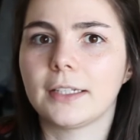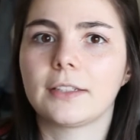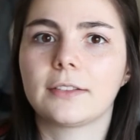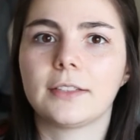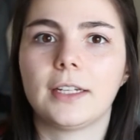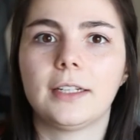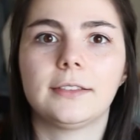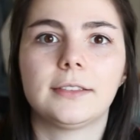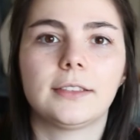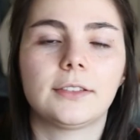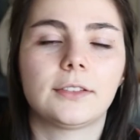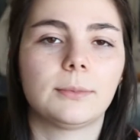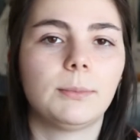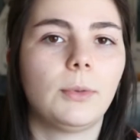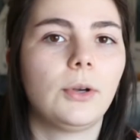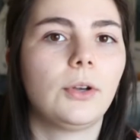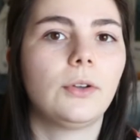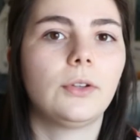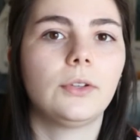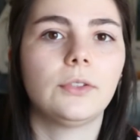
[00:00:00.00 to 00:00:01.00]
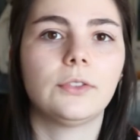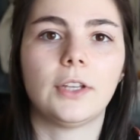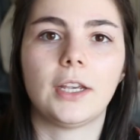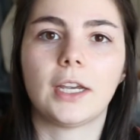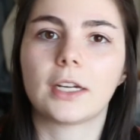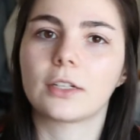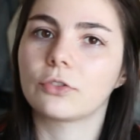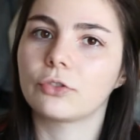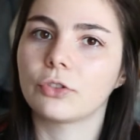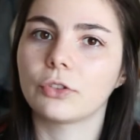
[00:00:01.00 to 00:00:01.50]
like sizes small
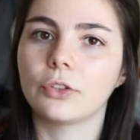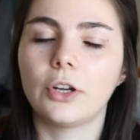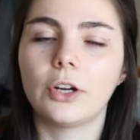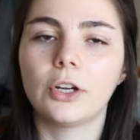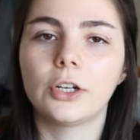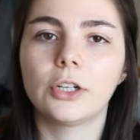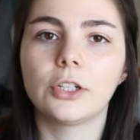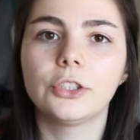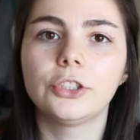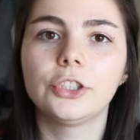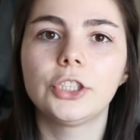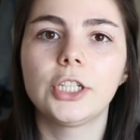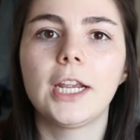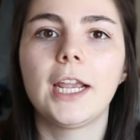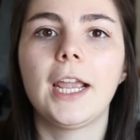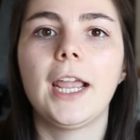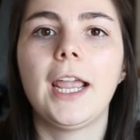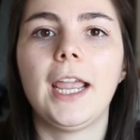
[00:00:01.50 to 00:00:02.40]
to extra large,